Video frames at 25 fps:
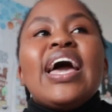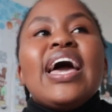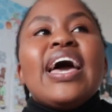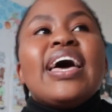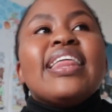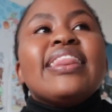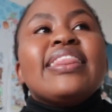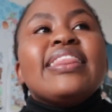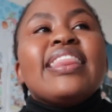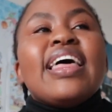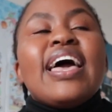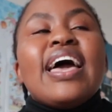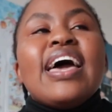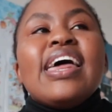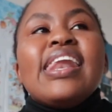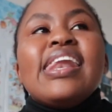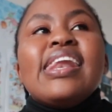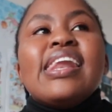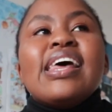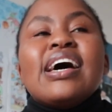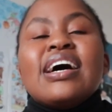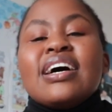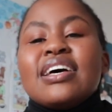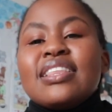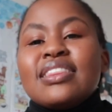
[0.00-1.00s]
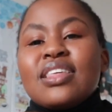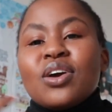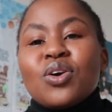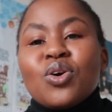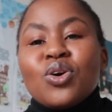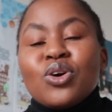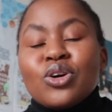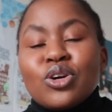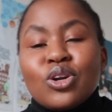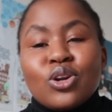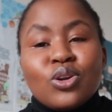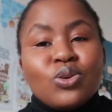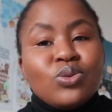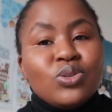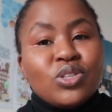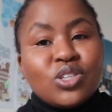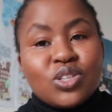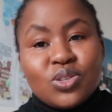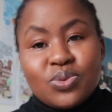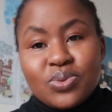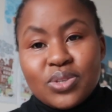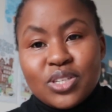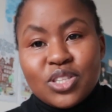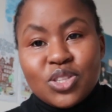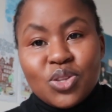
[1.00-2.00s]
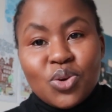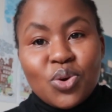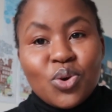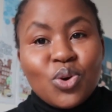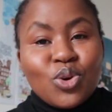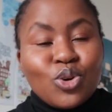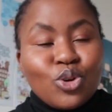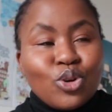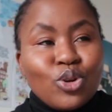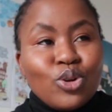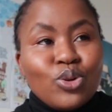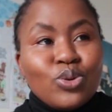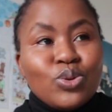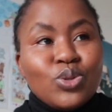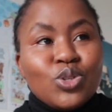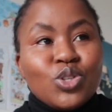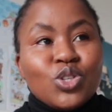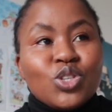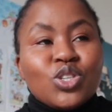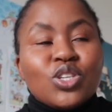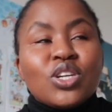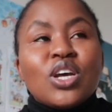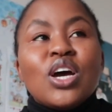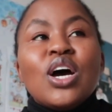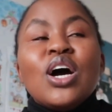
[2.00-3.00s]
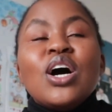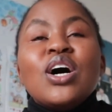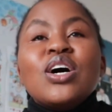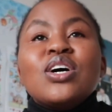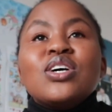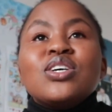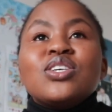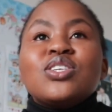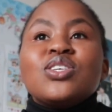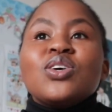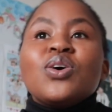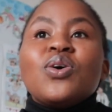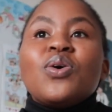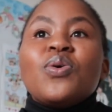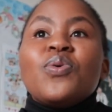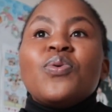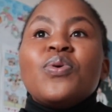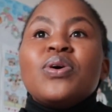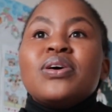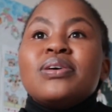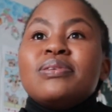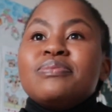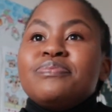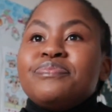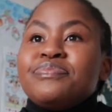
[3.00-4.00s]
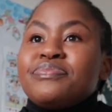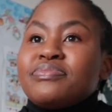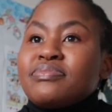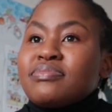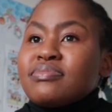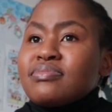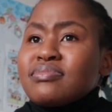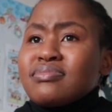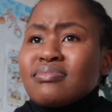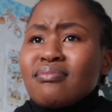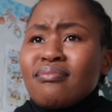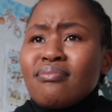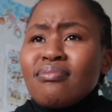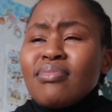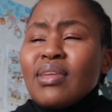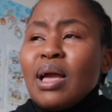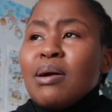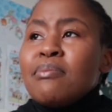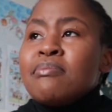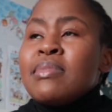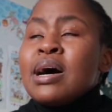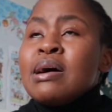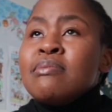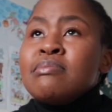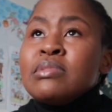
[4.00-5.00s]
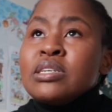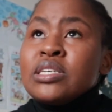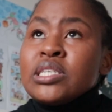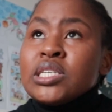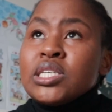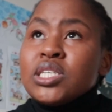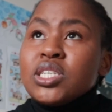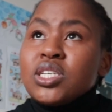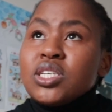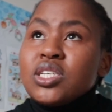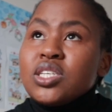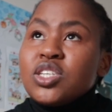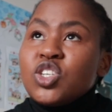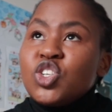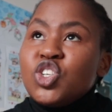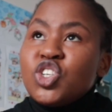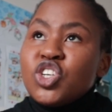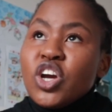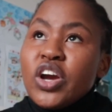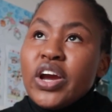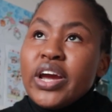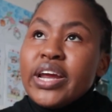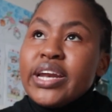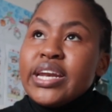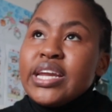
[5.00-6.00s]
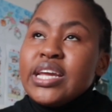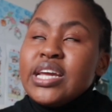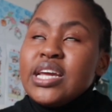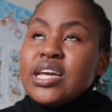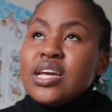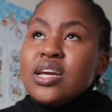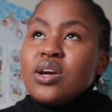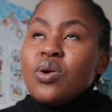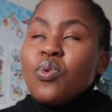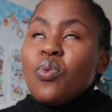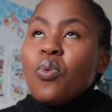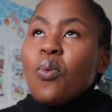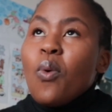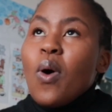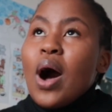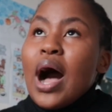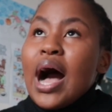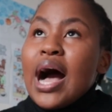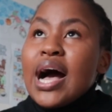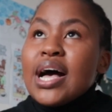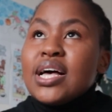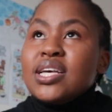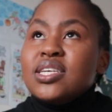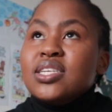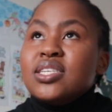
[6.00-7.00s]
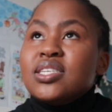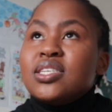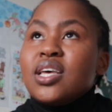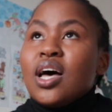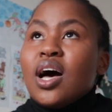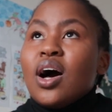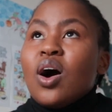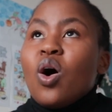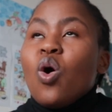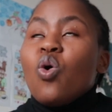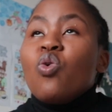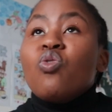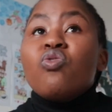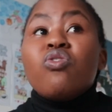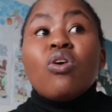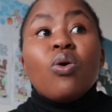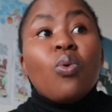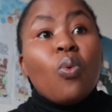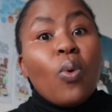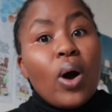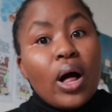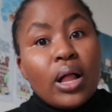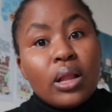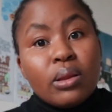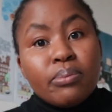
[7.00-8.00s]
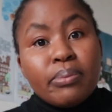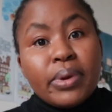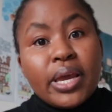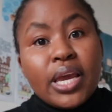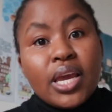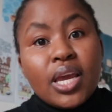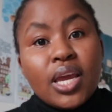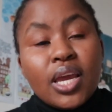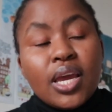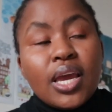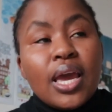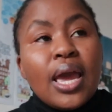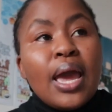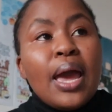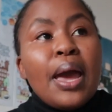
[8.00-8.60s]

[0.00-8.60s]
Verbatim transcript: And then the conclusion was the conclusion. So my master's journey was overwhelming,